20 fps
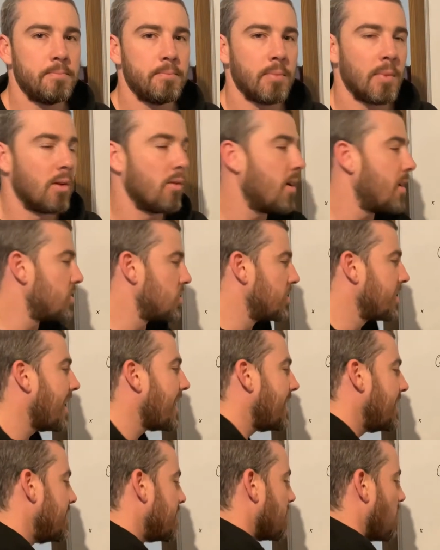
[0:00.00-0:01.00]
All right, so that
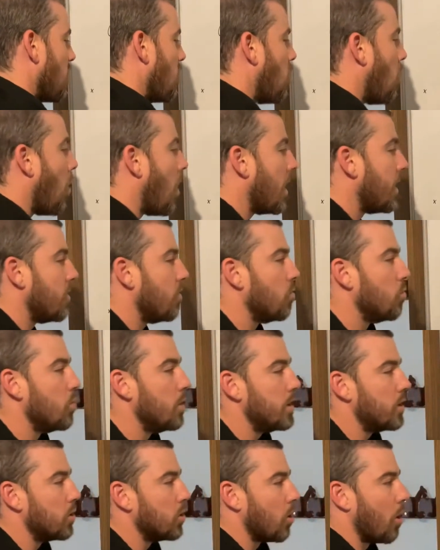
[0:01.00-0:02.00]
is one
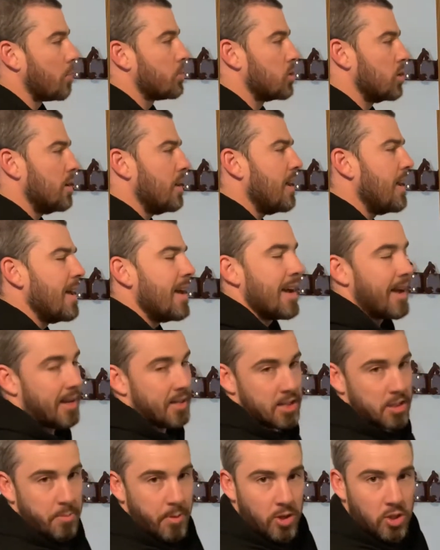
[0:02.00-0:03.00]
really good option,
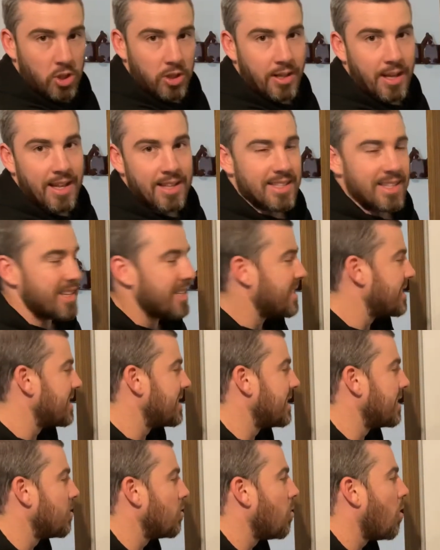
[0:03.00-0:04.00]
especially against a
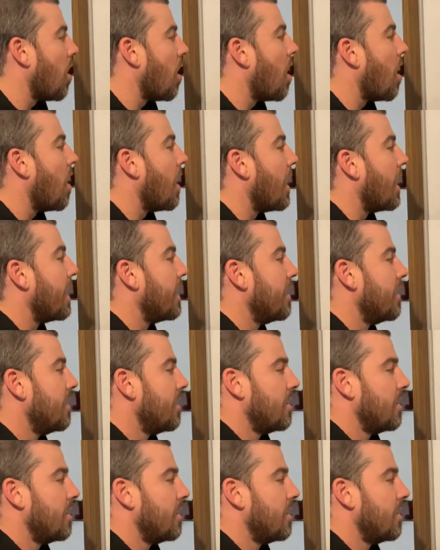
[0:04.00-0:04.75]
single high